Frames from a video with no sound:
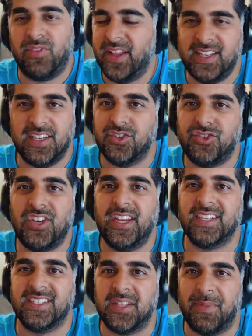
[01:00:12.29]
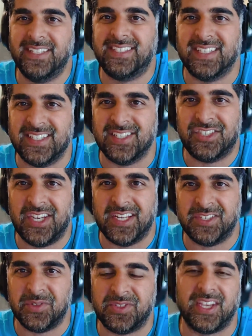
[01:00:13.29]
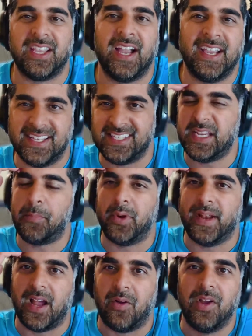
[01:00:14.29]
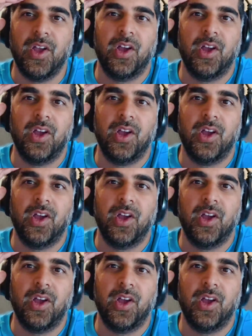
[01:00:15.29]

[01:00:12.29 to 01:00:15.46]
that didn't change the mindset didn't change so it's like i had to separate out